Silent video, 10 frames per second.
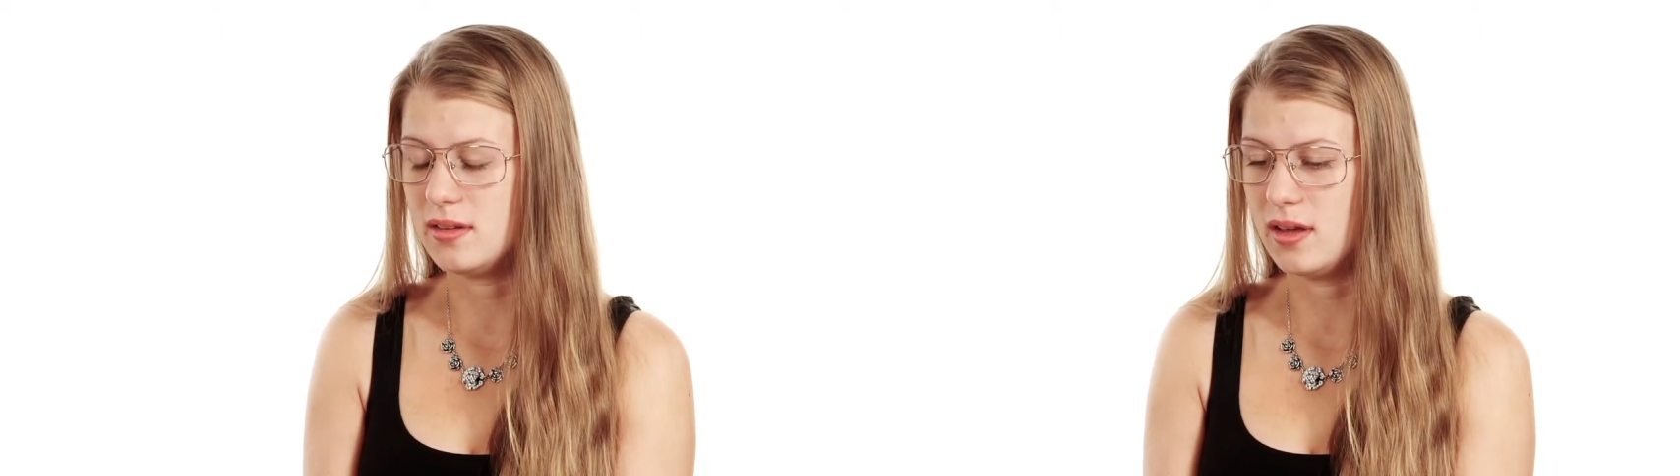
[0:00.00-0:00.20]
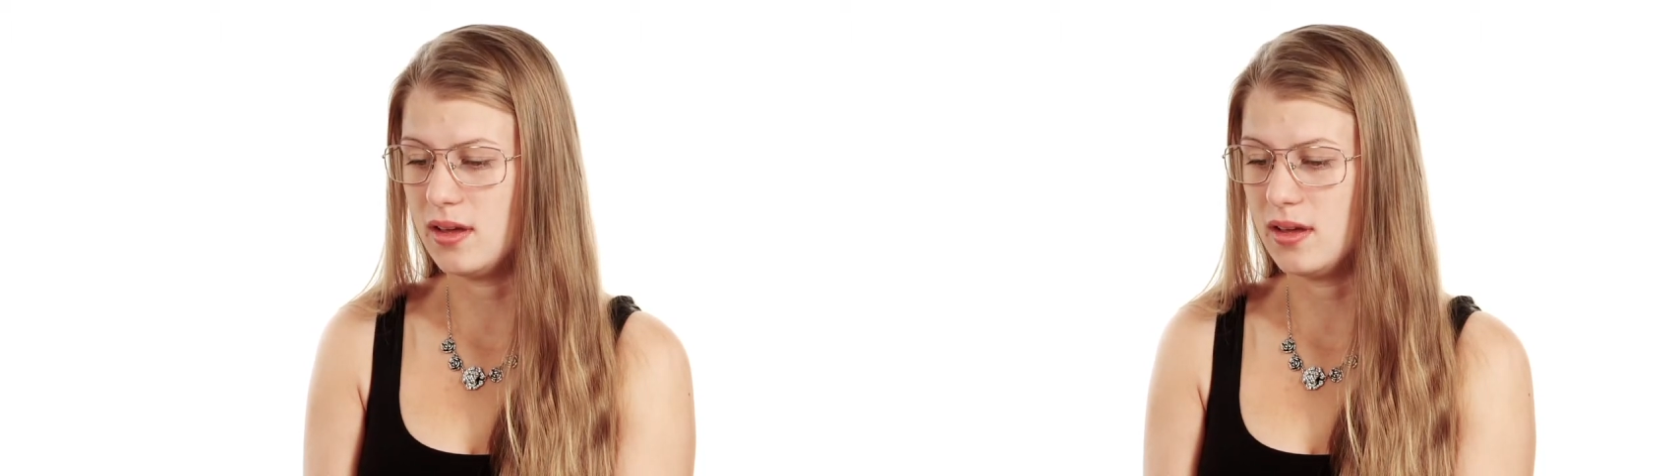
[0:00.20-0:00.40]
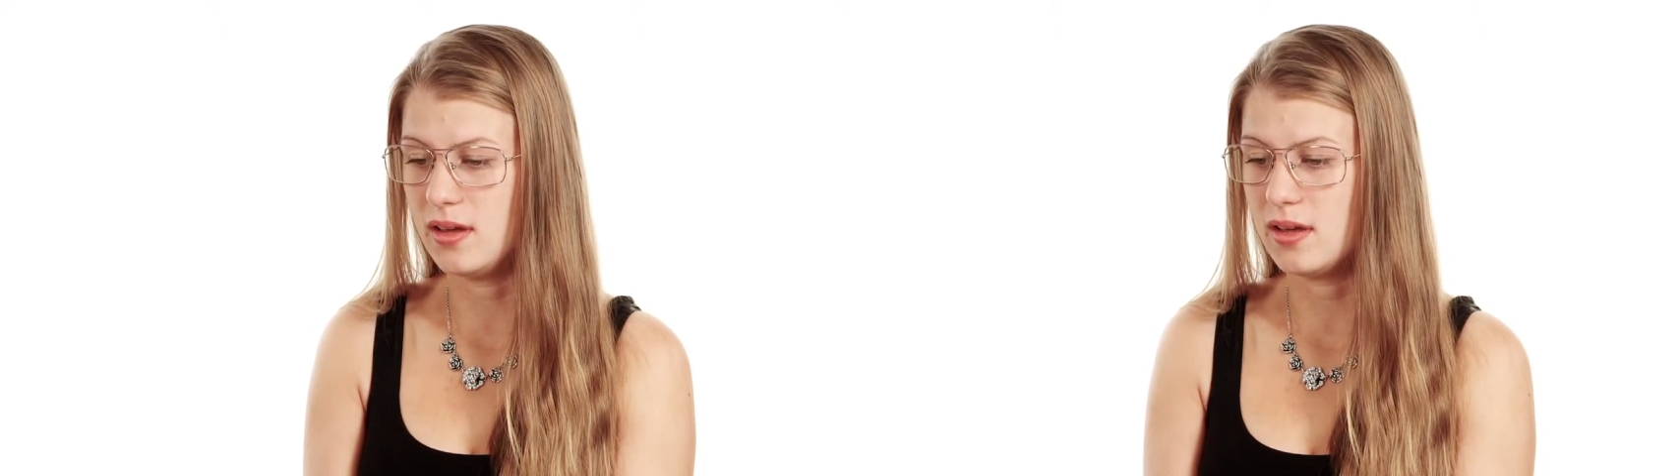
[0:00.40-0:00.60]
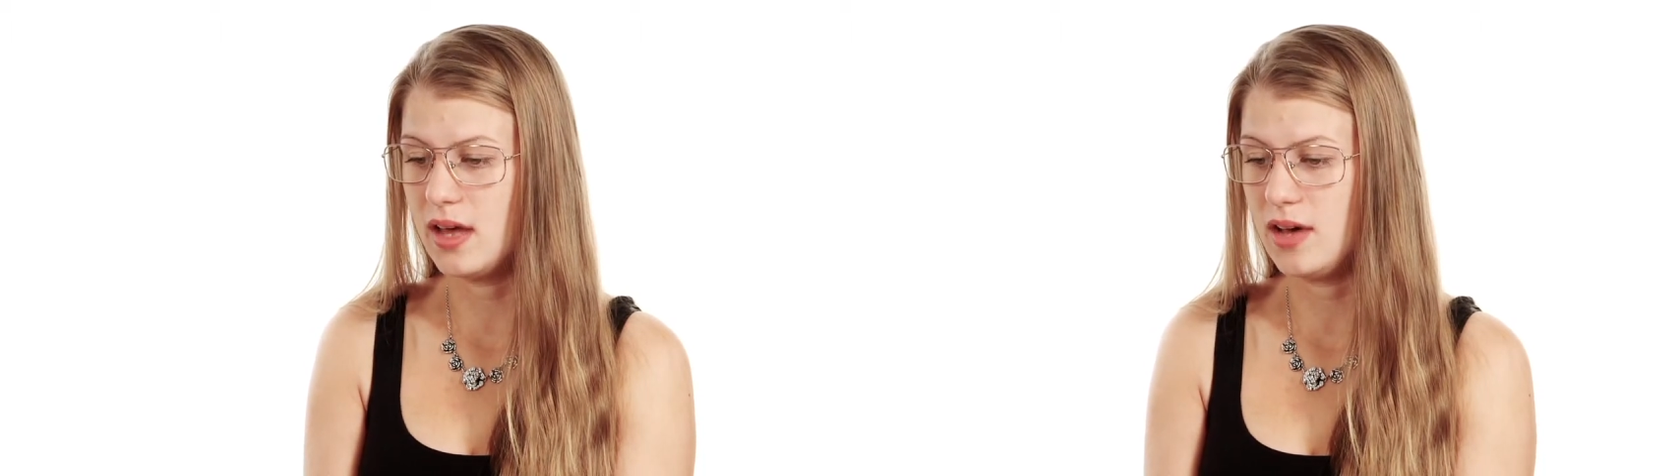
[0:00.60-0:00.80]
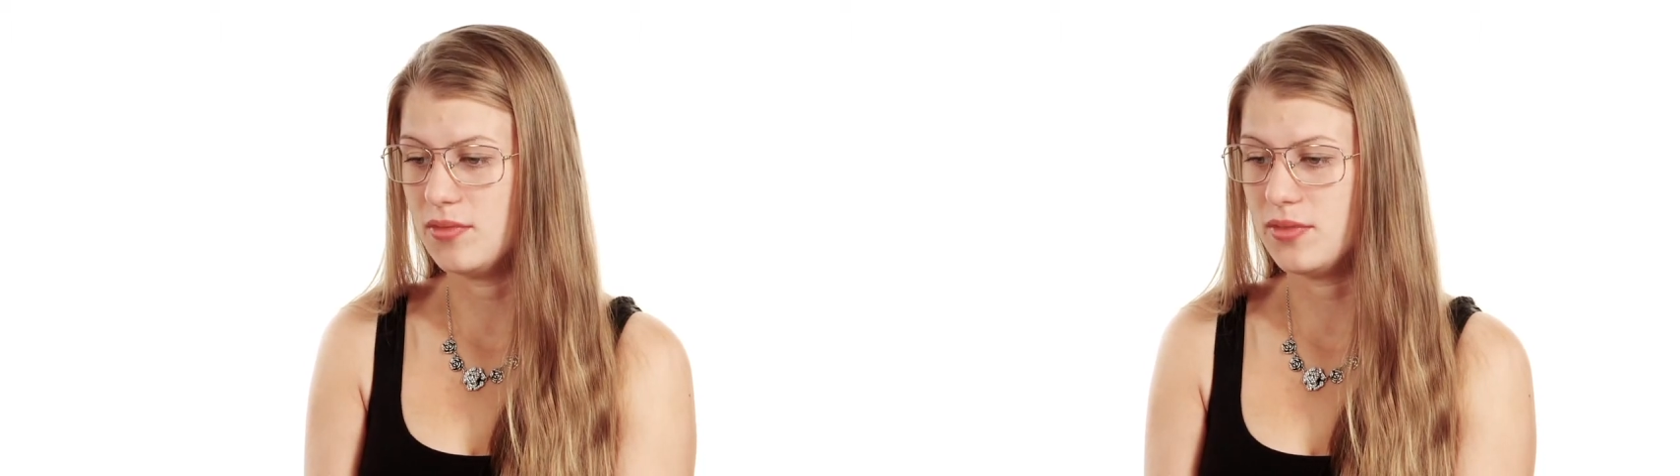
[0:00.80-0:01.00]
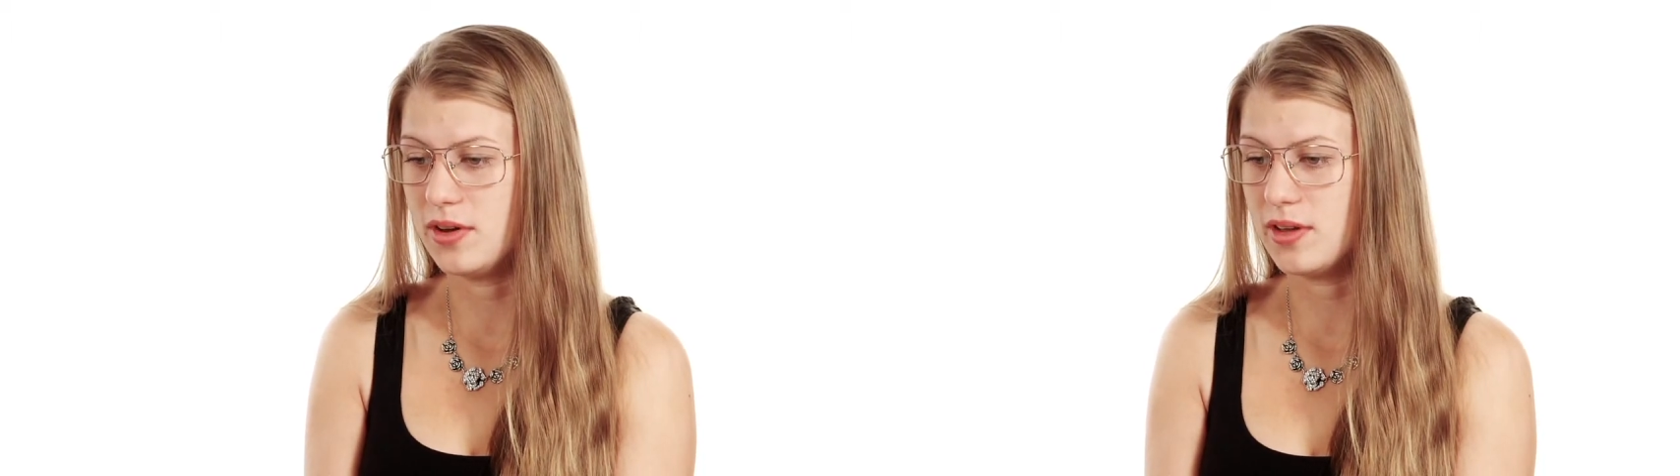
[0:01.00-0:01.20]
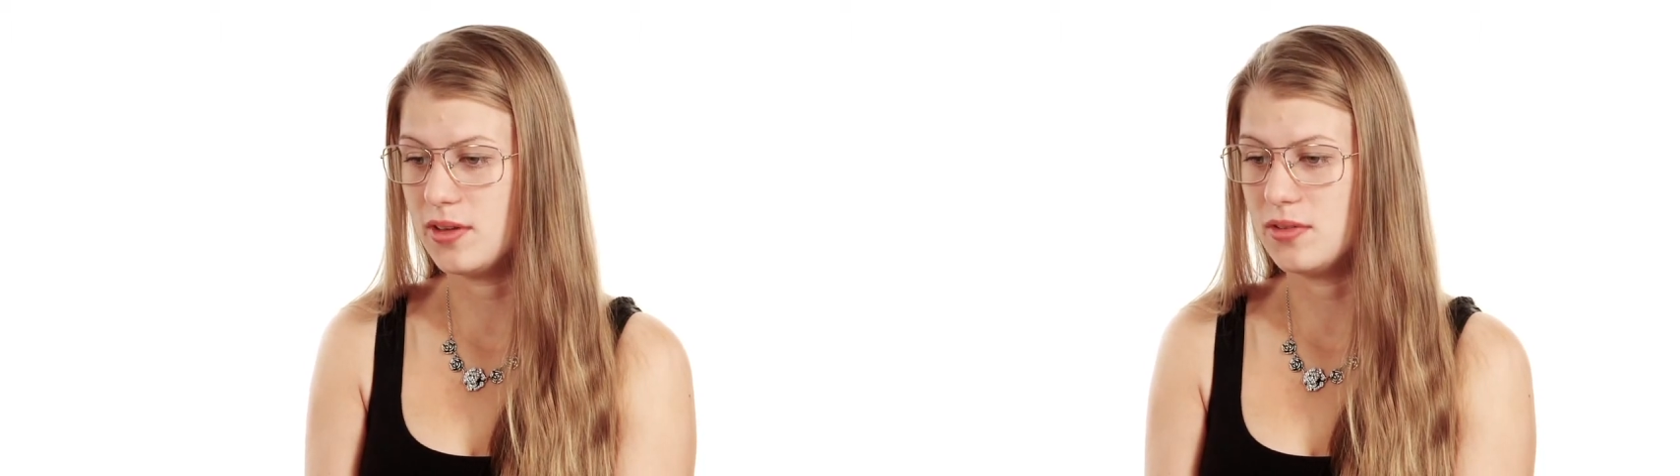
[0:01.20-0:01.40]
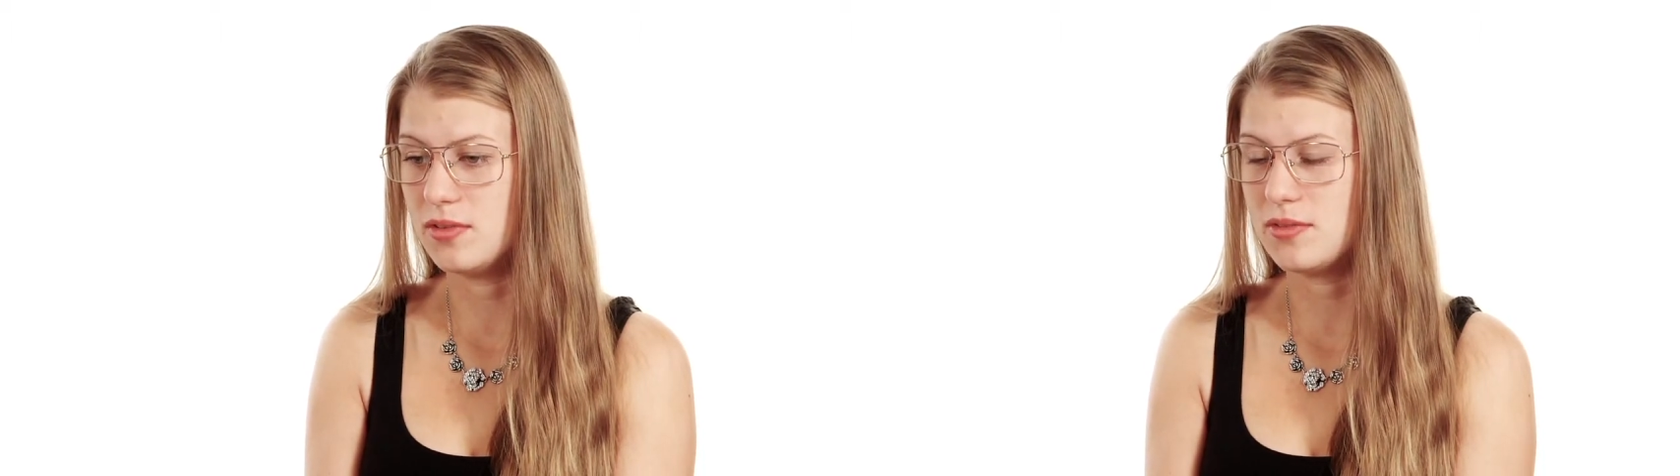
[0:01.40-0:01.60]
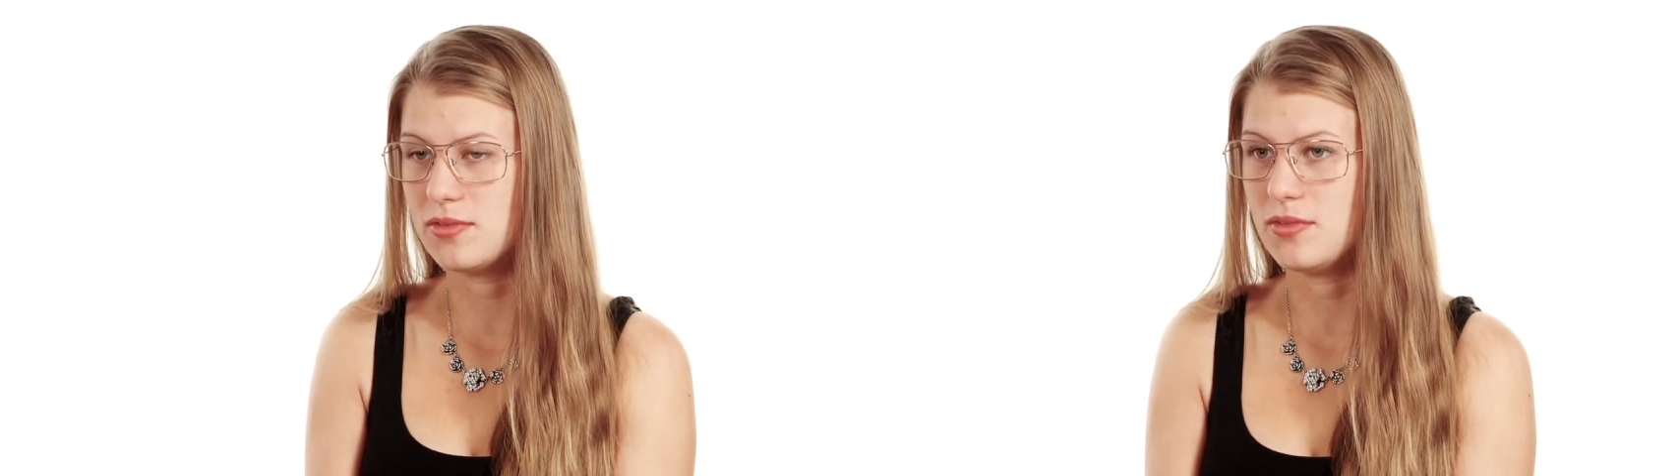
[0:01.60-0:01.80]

have very good